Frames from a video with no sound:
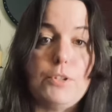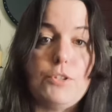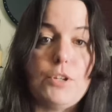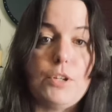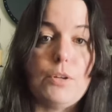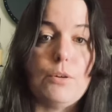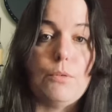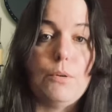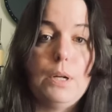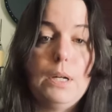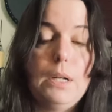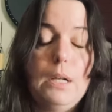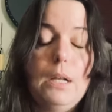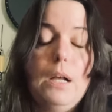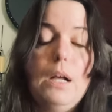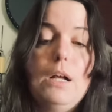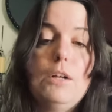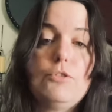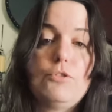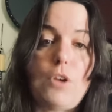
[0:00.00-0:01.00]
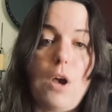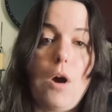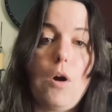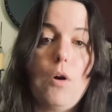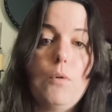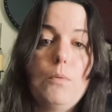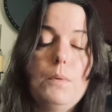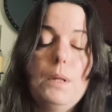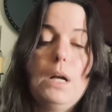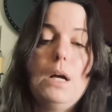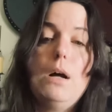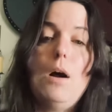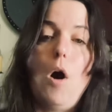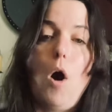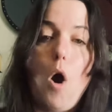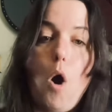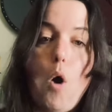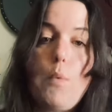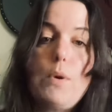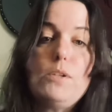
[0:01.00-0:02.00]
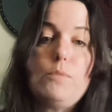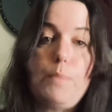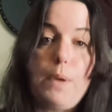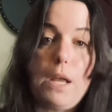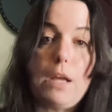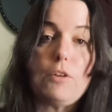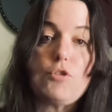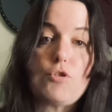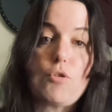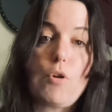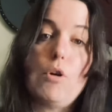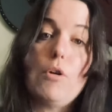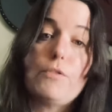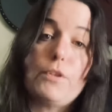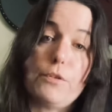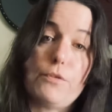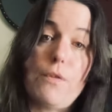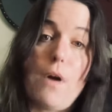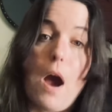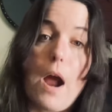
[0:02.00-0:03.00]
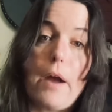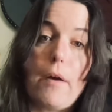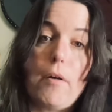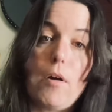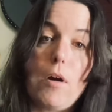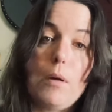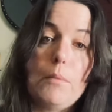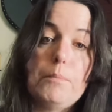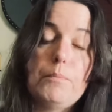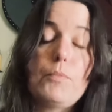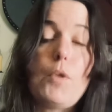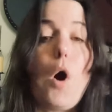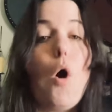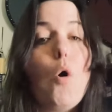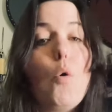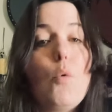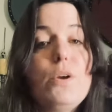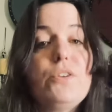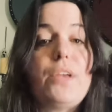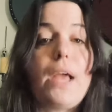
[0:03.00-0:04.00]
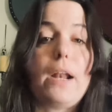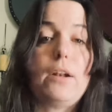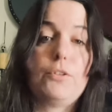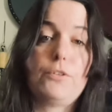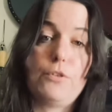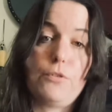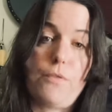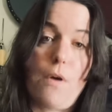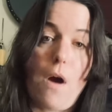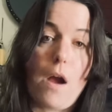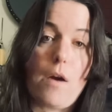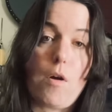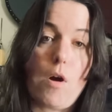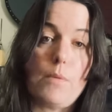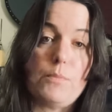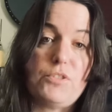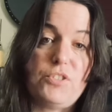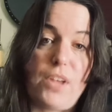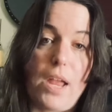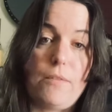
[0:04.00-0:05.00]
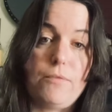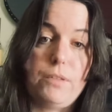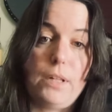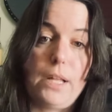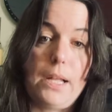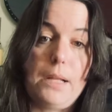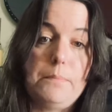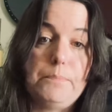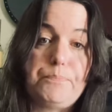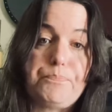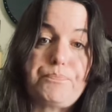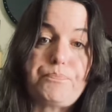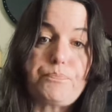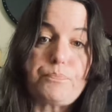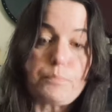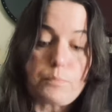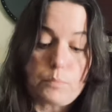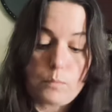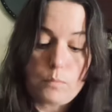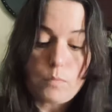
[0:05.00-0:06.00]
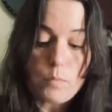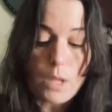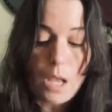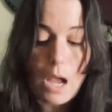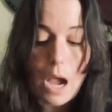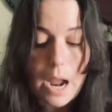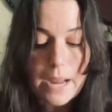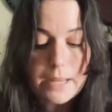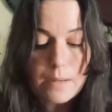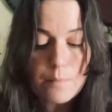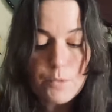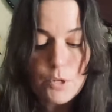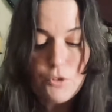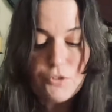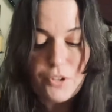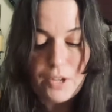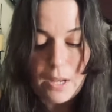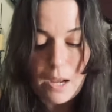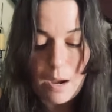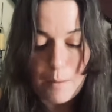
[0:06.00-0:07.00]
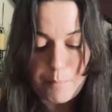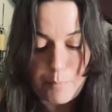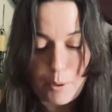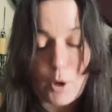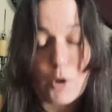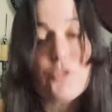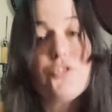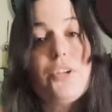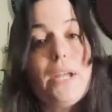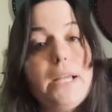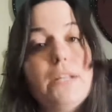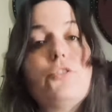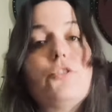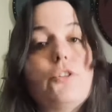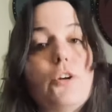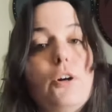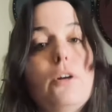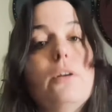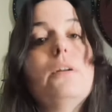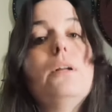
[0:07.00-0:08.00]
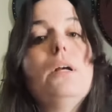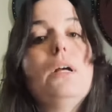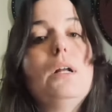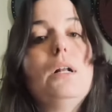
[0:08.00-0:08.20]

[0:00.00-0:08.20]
to you. So always be in control of your firearm. Always handle your firearm safely. I am using a purse insert